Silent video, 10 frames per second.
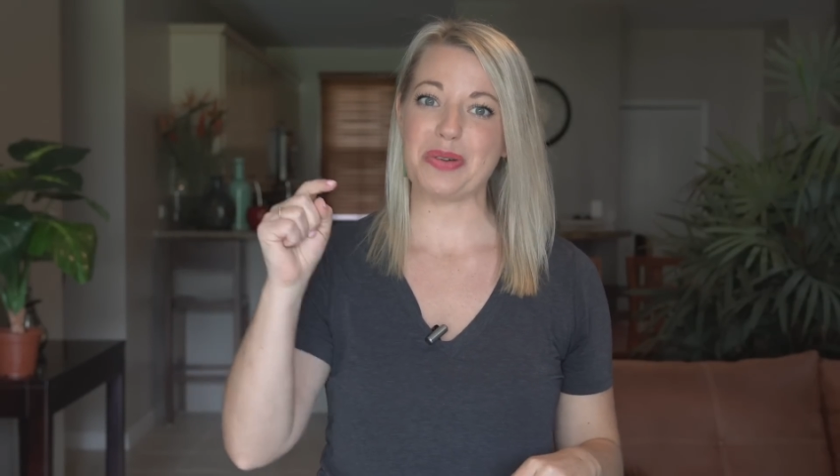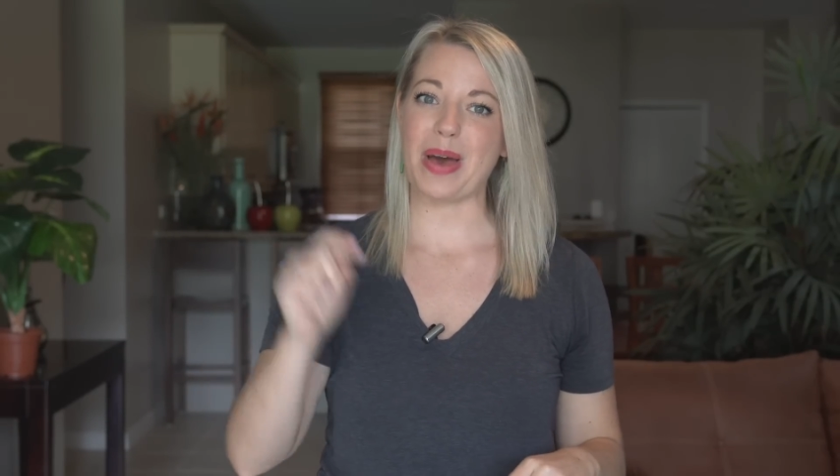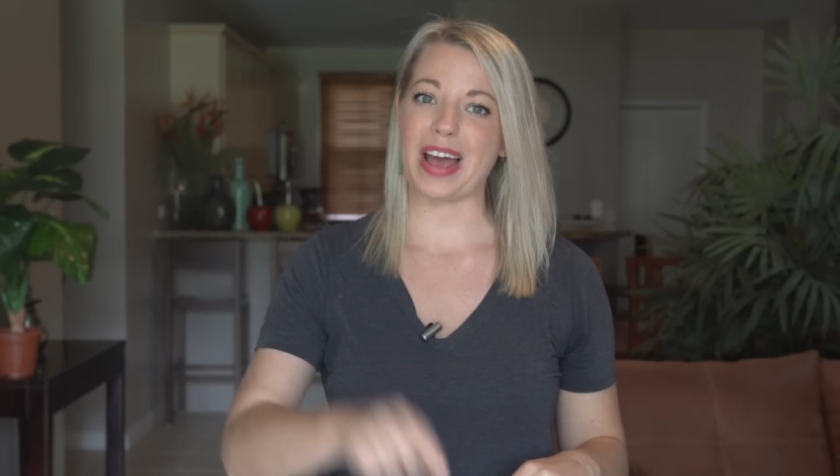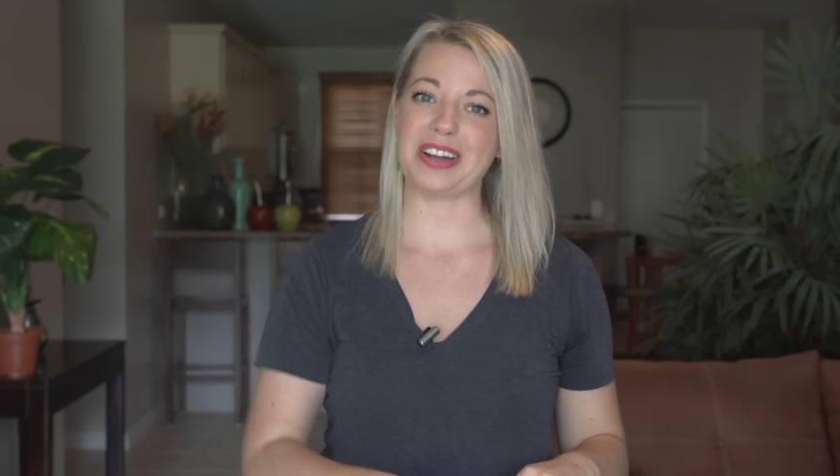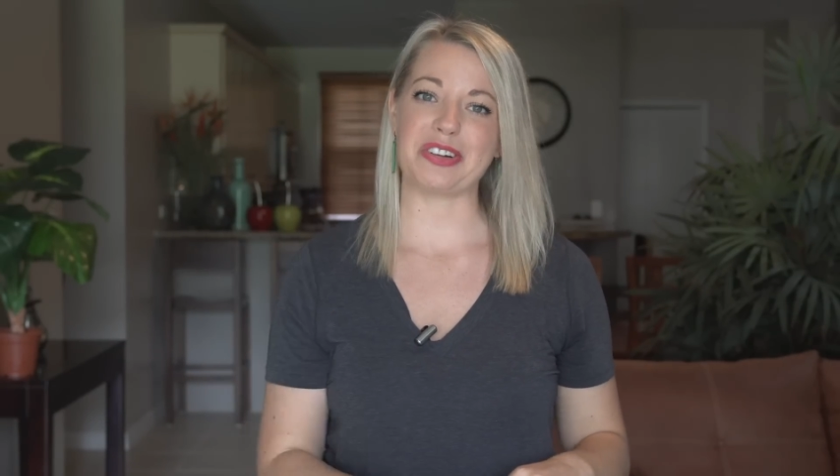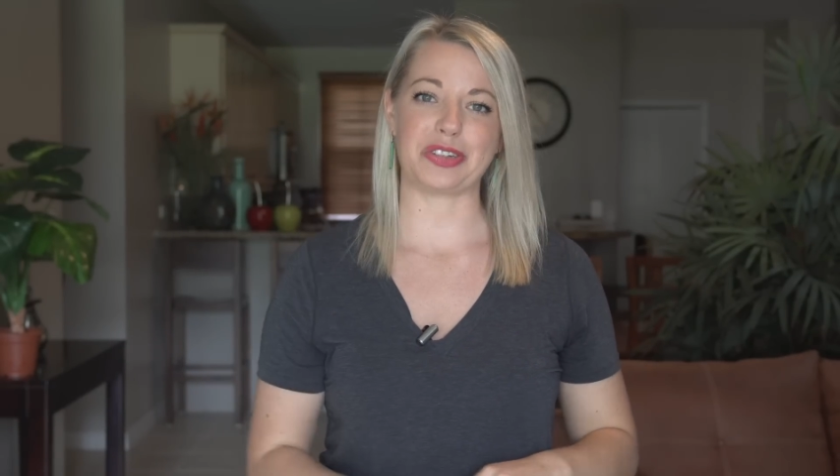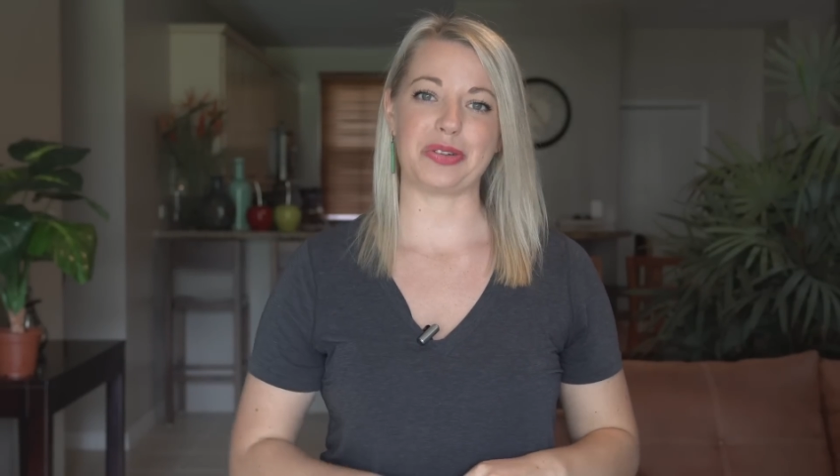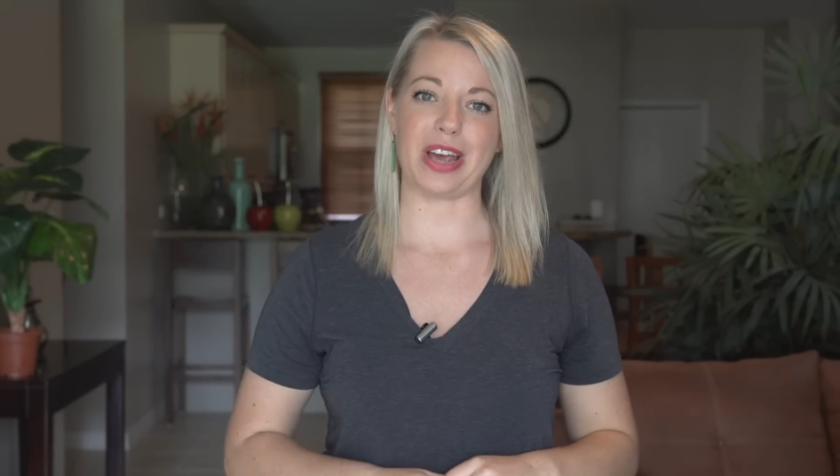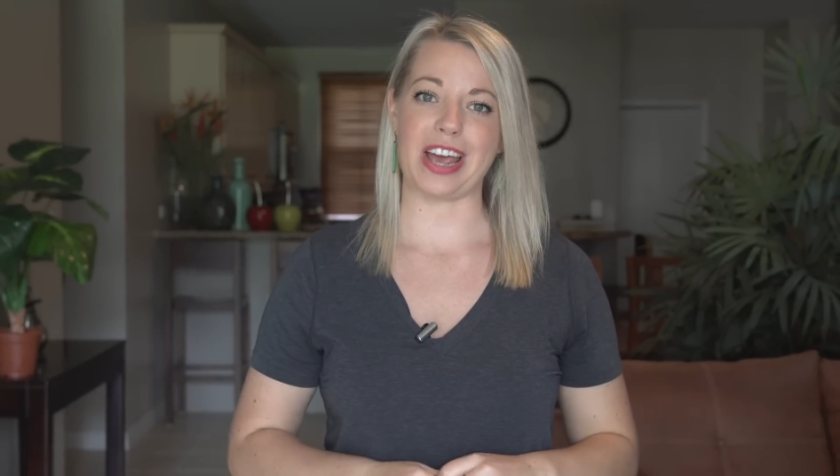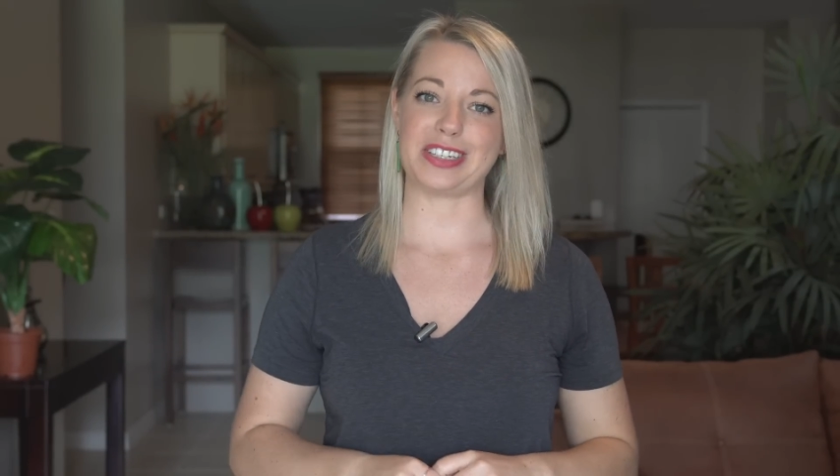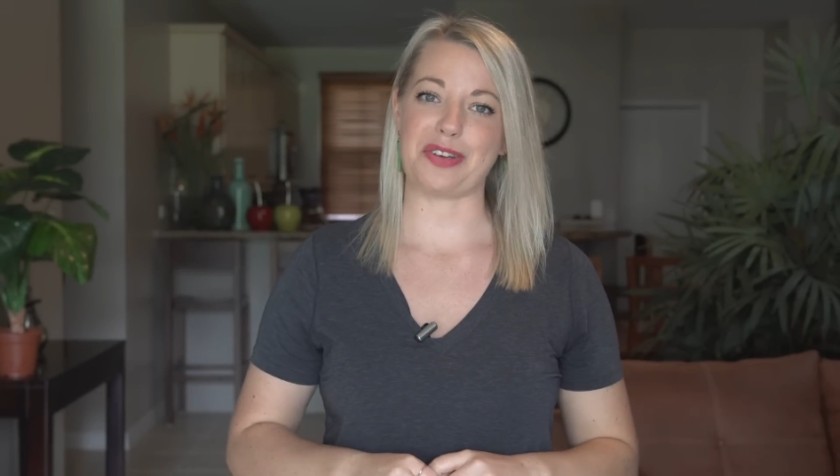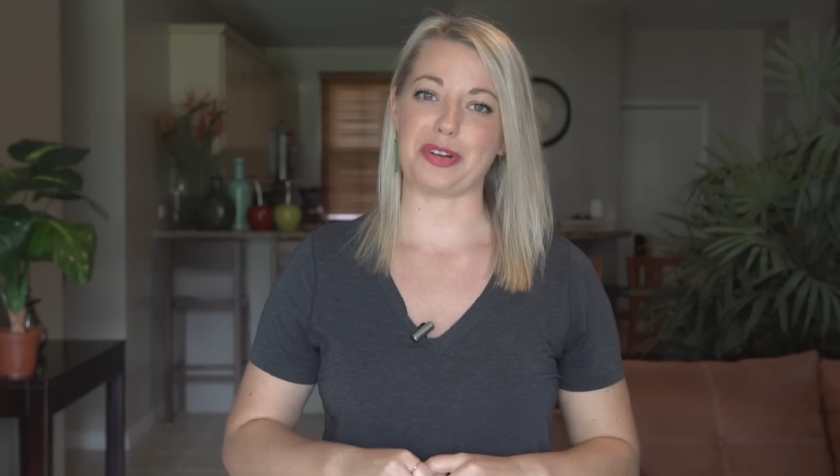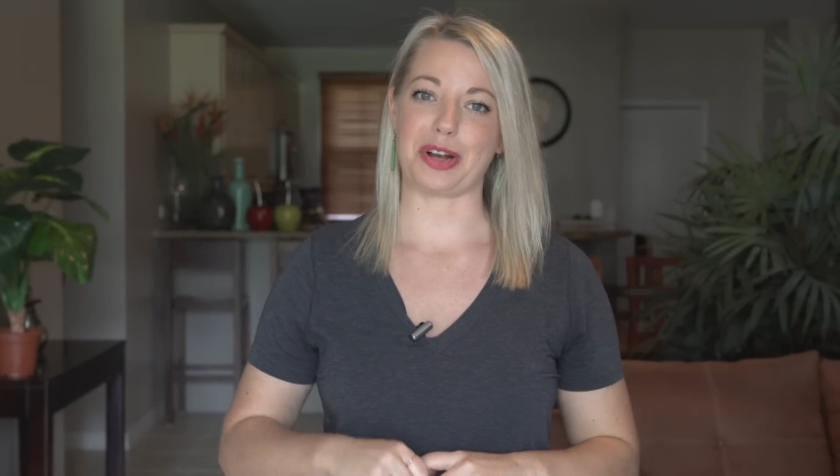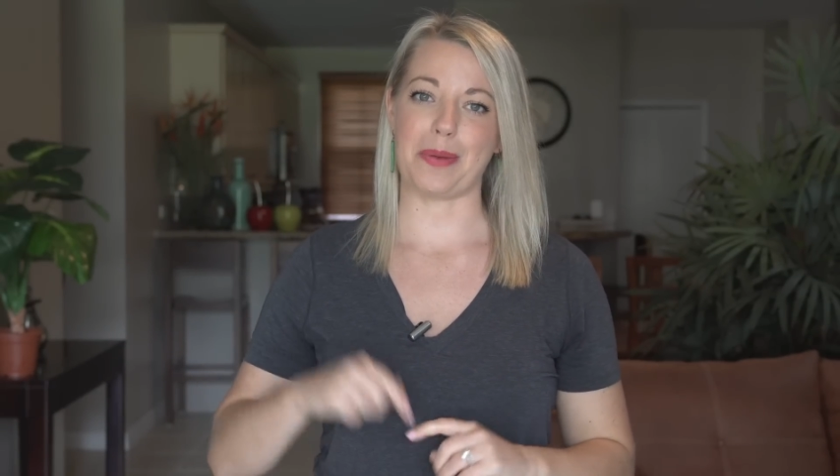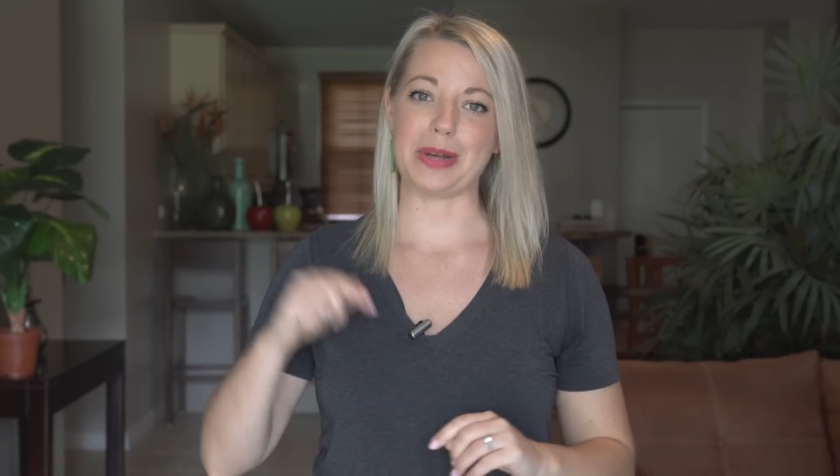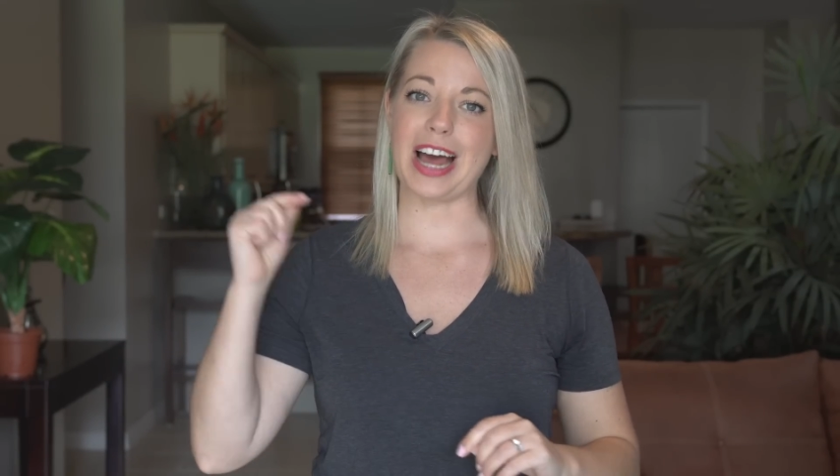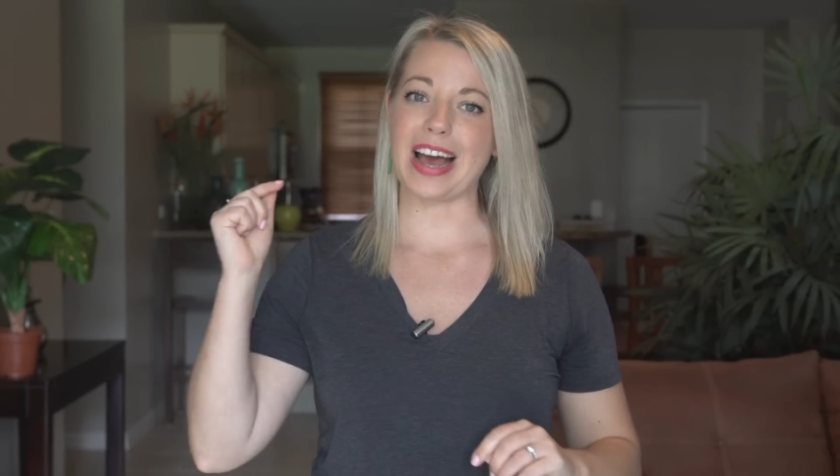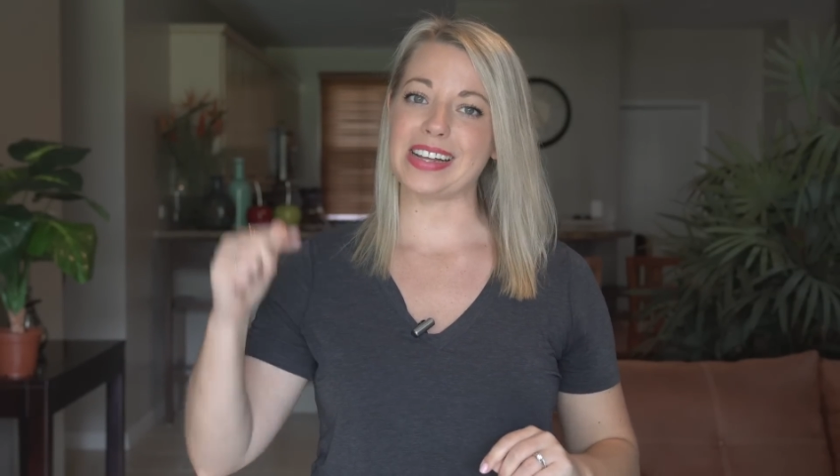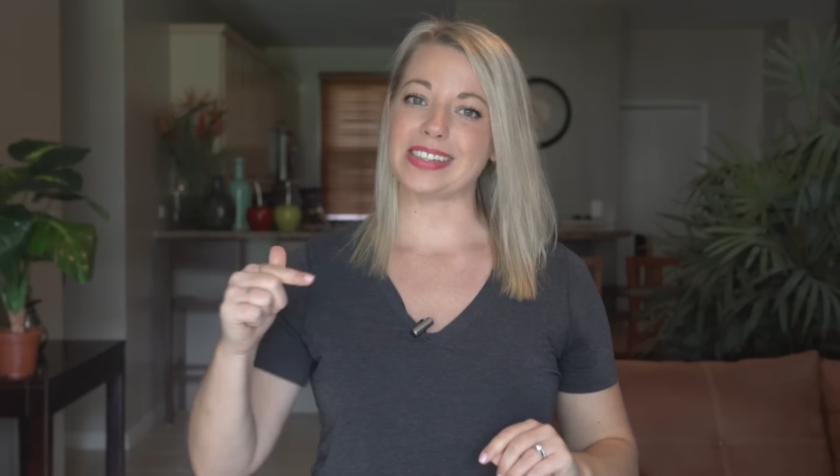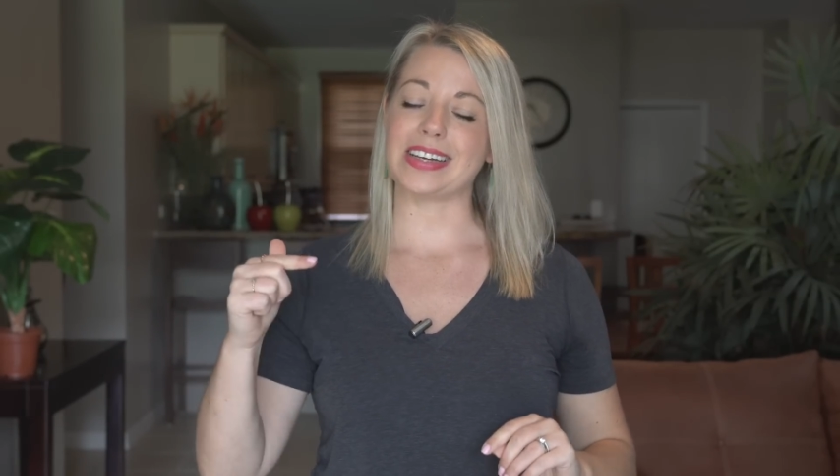pack in your suitcase if you're coming to
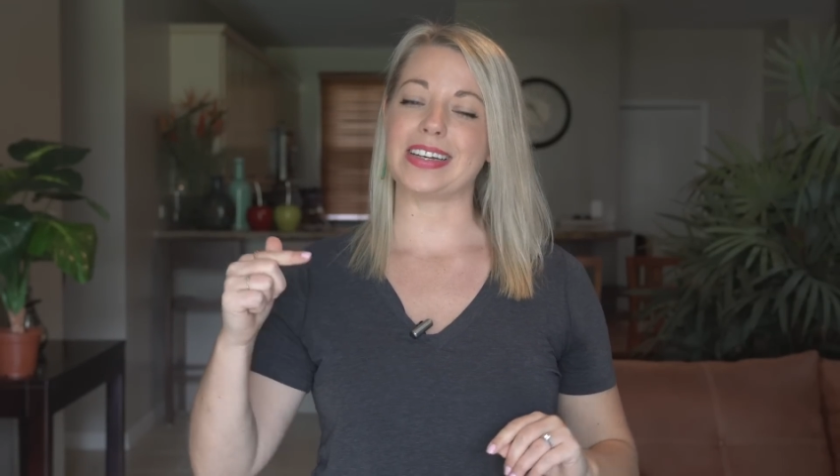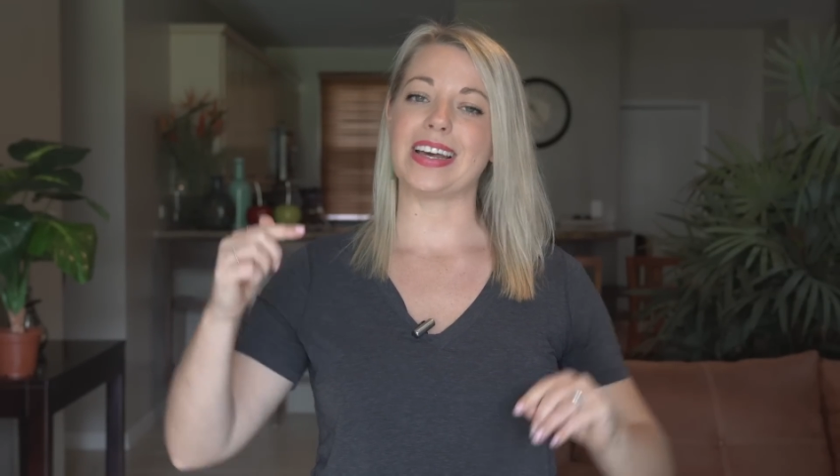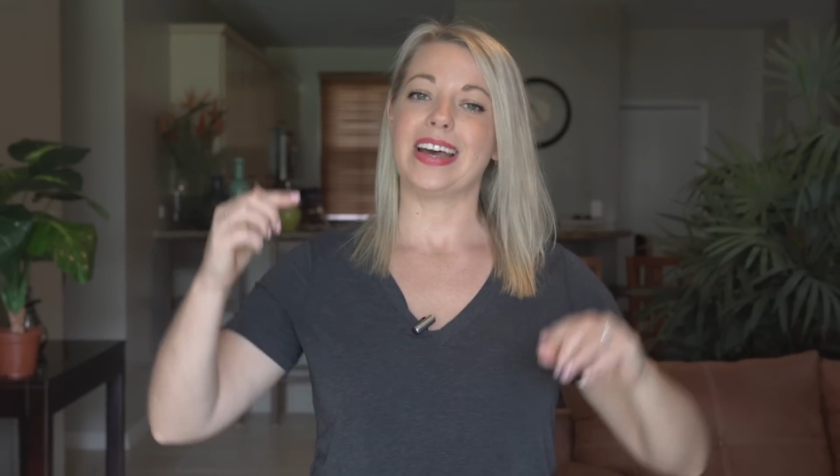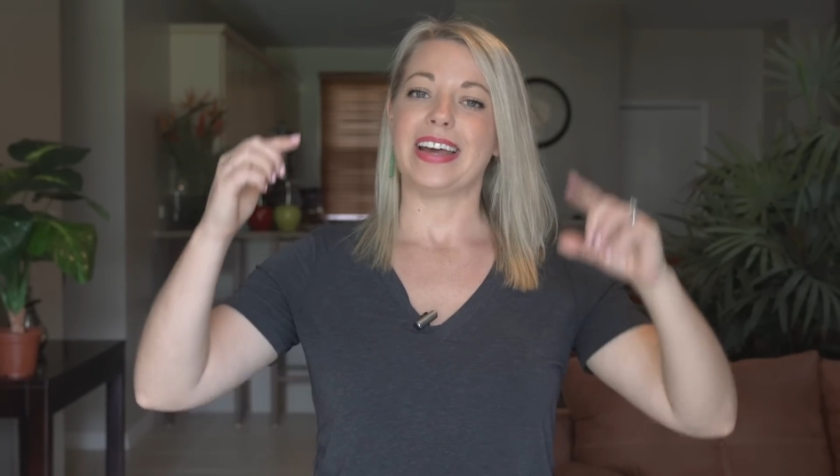Iceland